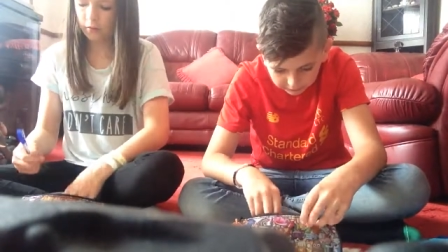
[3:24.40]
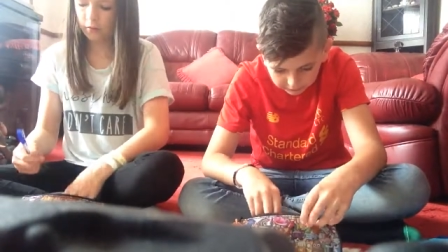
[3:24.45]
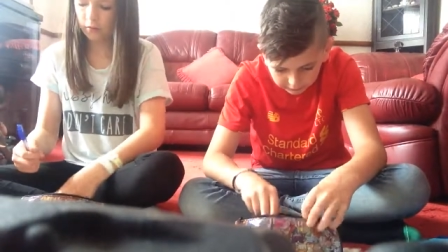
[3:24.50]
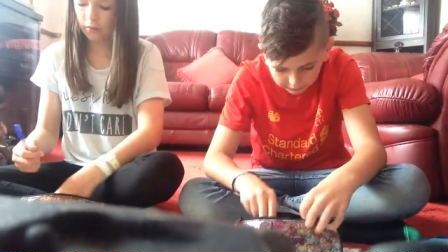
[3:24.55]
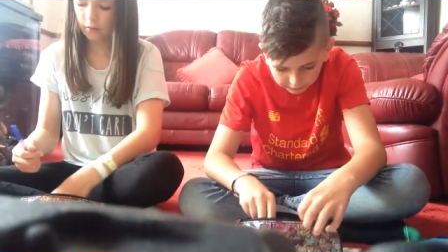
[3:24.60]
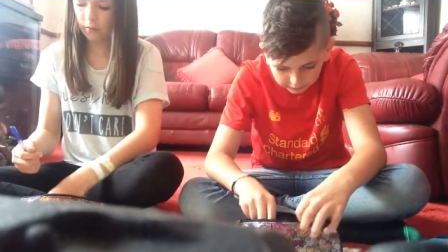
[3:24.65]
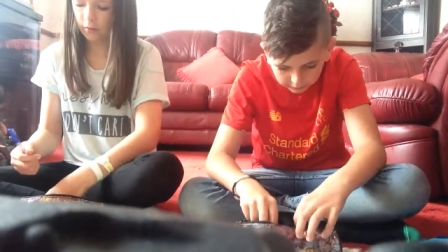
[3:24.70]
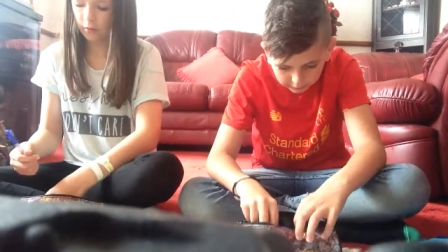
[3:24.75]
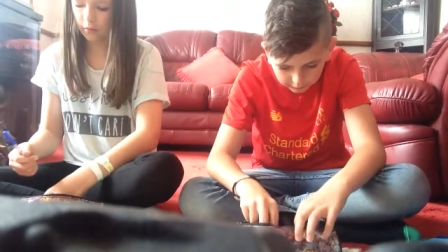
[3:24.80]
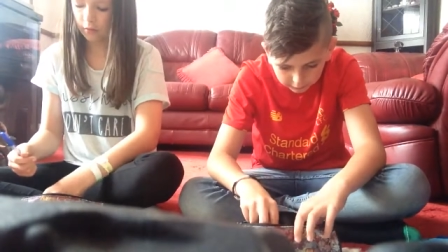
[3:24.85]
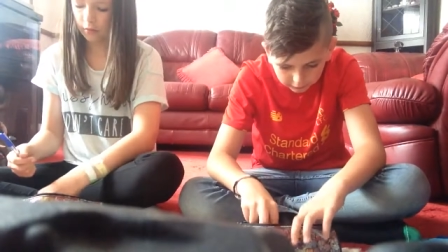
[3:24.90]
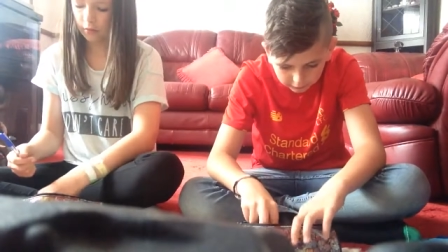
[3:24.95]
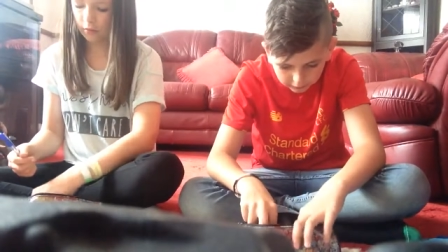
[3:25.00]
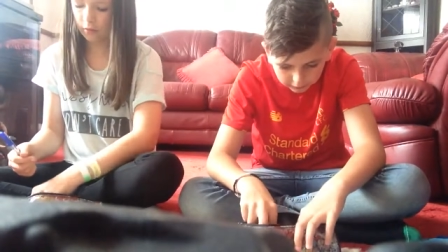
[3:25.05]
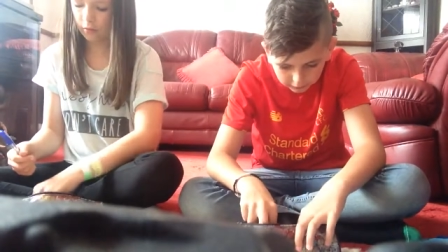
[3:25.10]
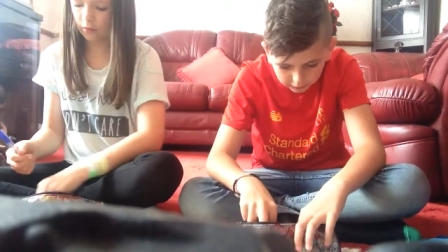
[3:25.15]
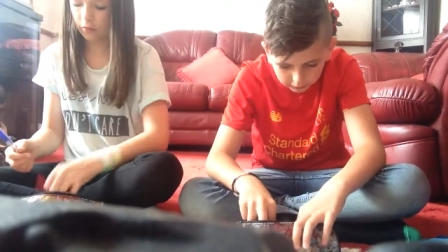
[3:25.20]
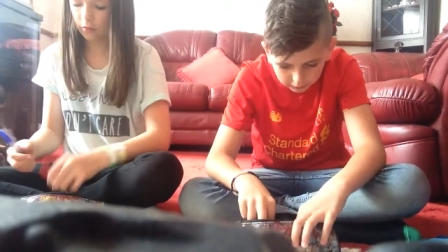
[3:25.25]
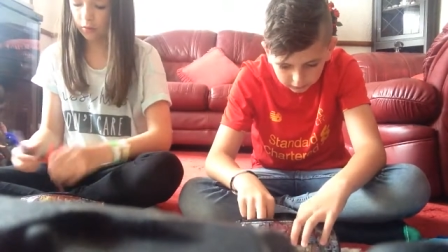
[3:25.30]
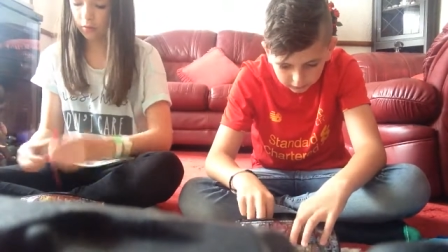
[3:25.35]
set, was really
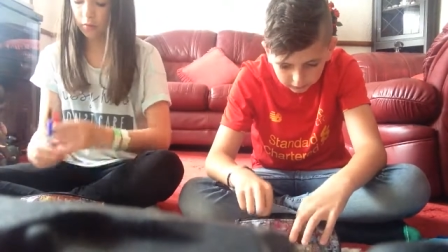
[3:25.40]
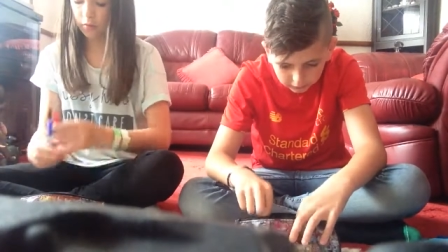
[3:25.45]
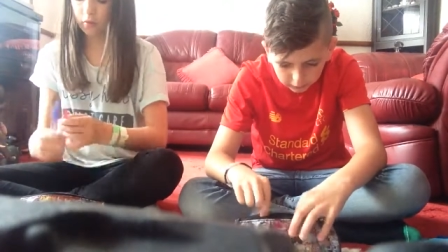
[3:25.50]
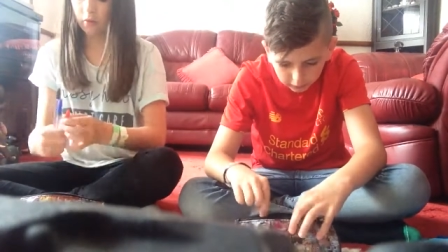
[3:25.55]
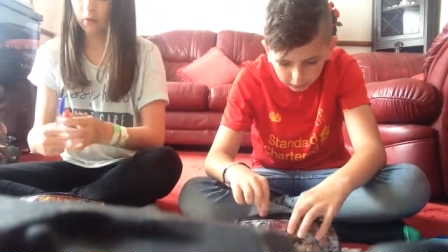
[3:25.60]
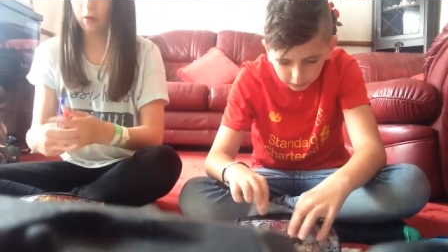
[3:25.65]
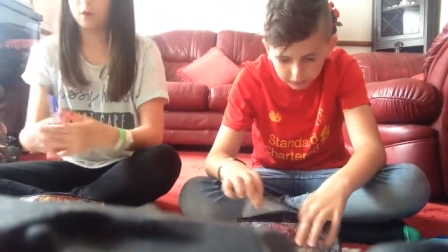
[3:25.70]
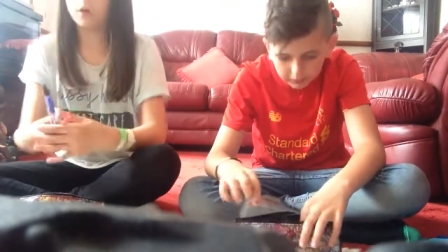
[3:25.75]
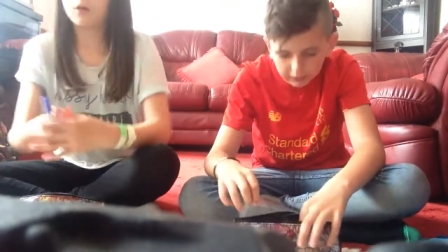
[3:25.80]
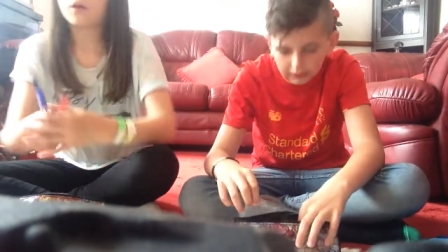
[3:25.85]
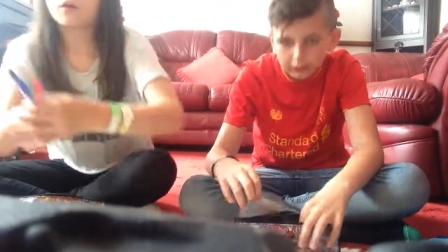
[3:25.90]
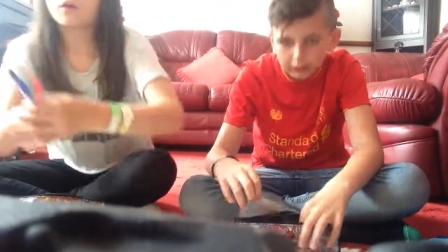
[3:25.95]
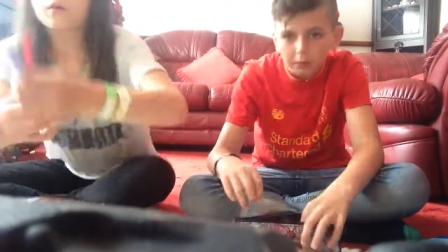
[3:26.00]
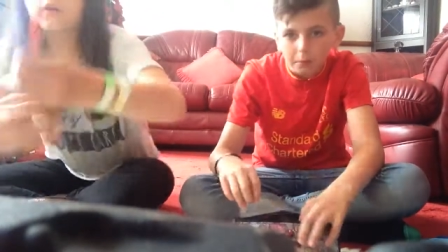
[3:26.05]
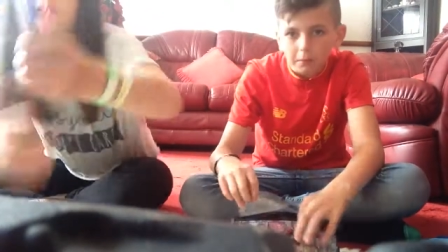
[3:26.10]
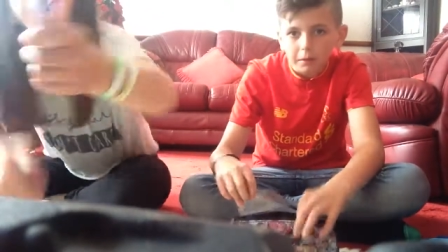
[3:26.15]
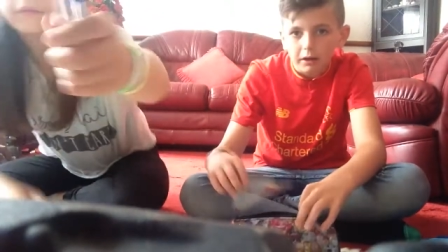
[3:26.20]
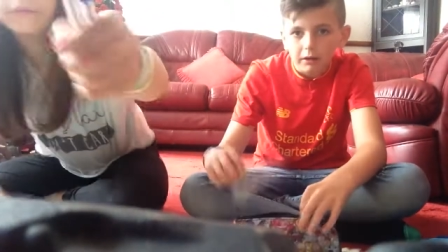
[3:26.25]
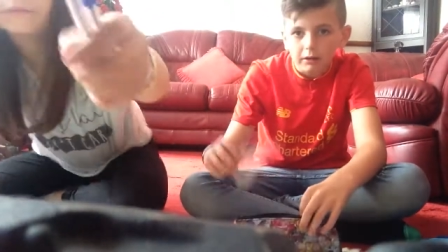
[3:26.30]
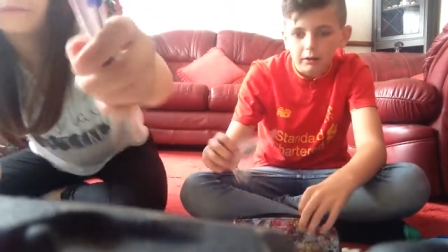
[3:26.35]
Oh, here's
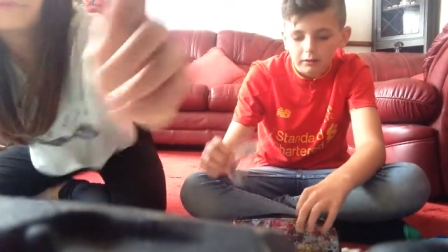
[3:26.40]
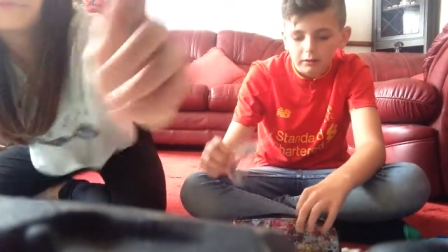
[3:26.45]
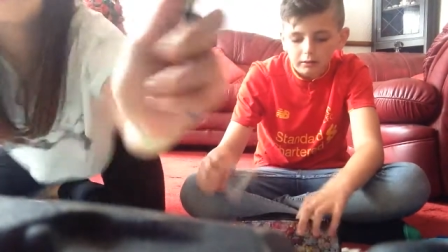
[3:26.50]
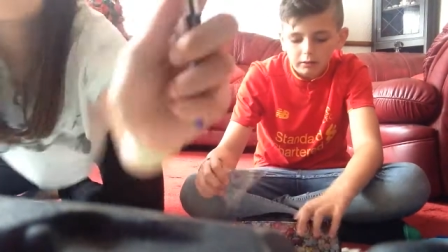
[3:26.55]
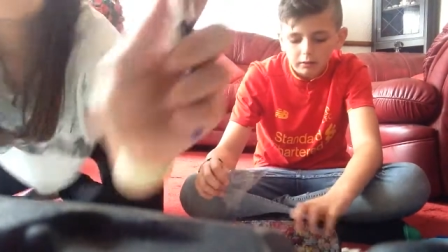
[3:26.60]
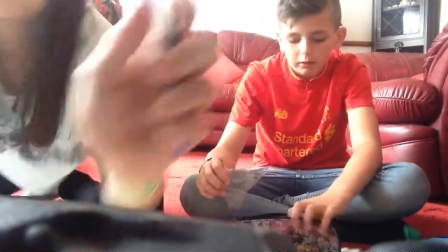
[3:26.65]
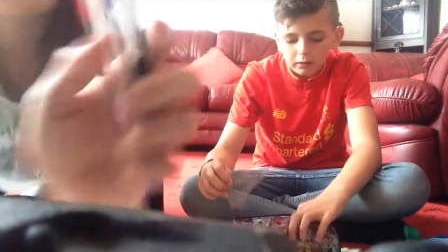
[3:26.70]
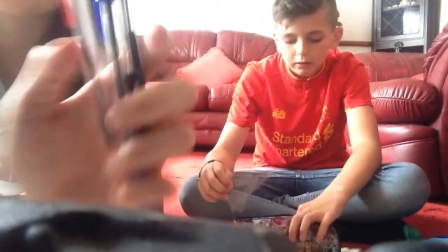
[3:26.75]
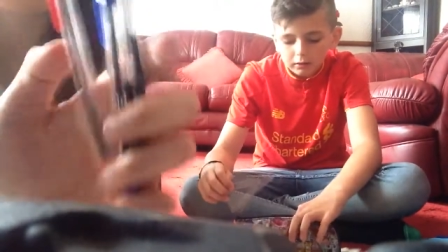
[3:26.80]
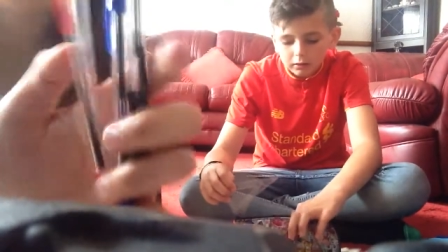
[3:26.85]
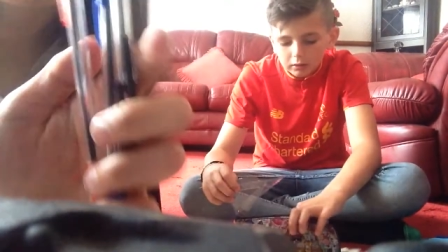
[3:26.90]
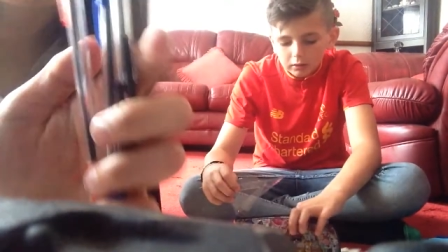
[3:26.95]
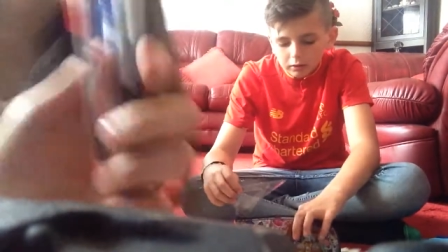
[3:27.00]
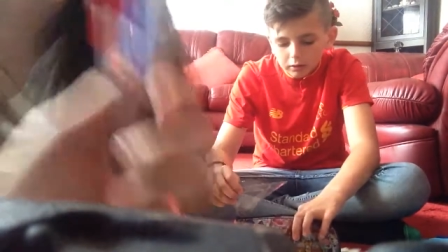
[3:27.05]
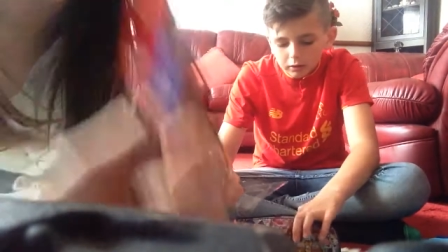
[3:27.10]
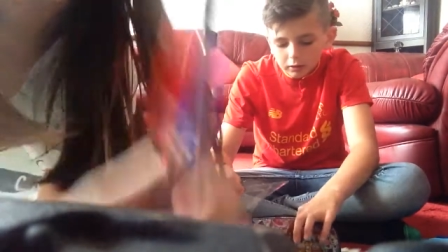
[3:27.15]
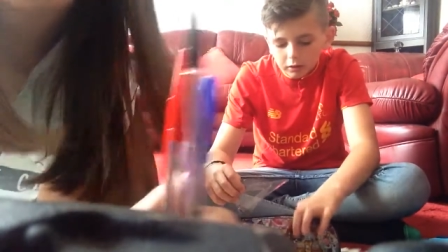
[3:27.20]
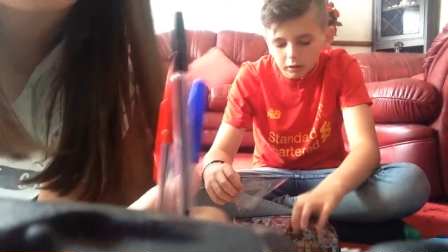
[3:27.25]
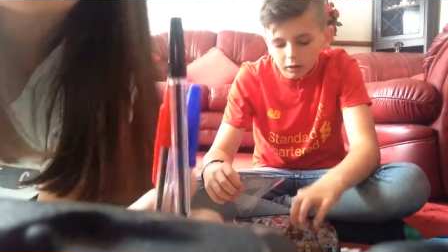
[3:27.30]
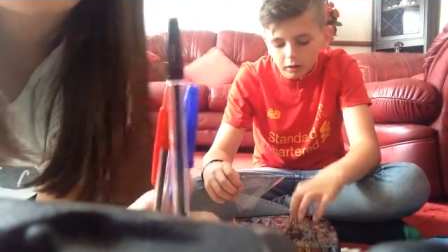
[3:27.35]
my
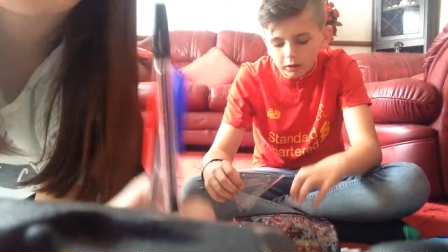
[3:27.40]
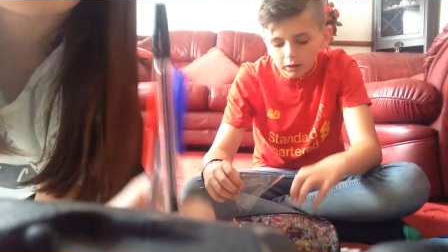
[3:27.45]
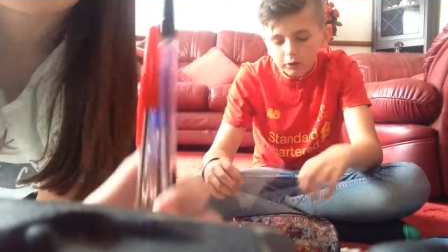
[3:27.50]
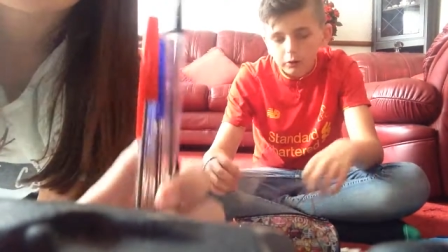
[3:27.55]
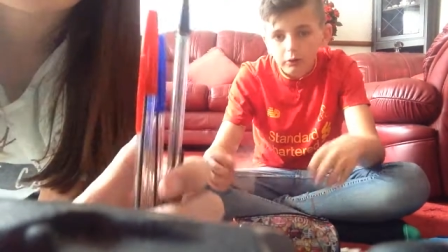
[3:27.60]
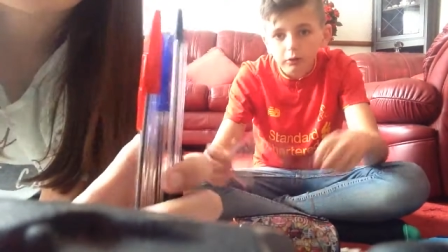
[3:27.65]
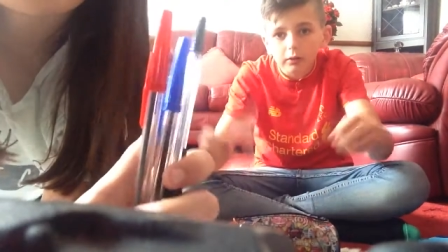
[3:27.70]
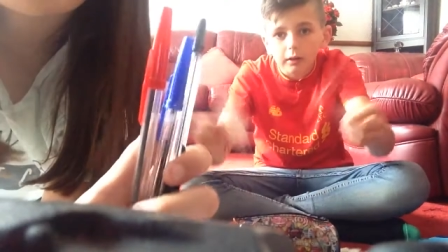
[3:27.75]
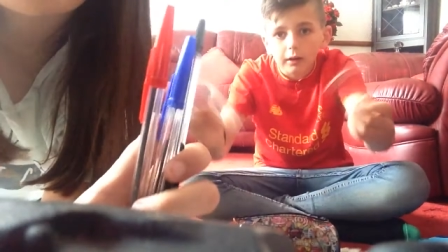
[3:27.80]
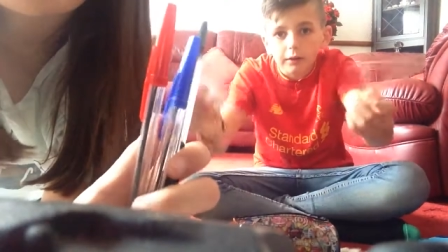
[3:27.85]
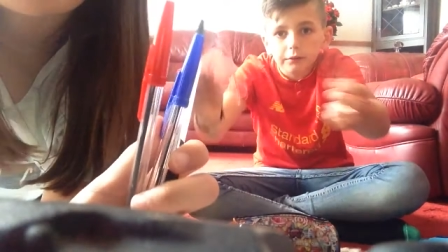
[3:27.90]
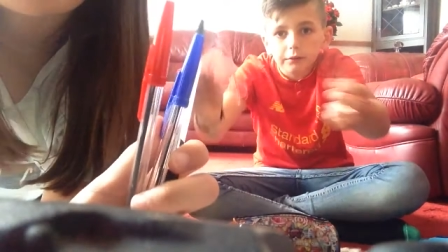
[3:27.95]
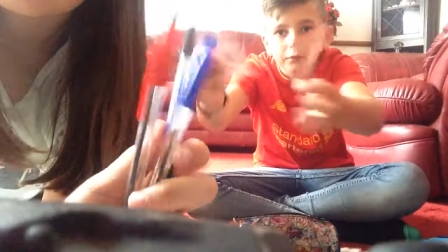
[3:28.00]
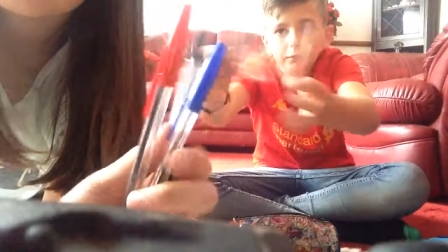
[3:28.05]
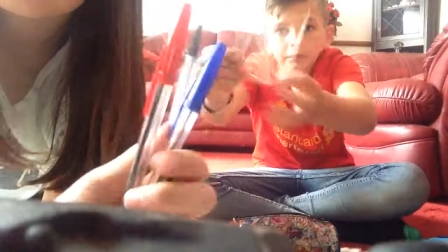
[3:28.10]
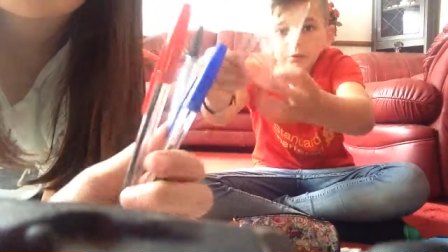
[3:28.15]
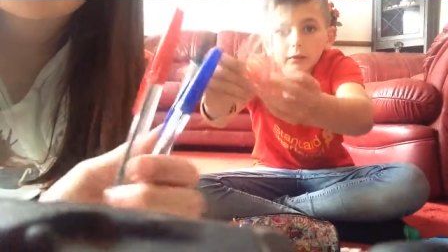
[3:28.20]
I also have some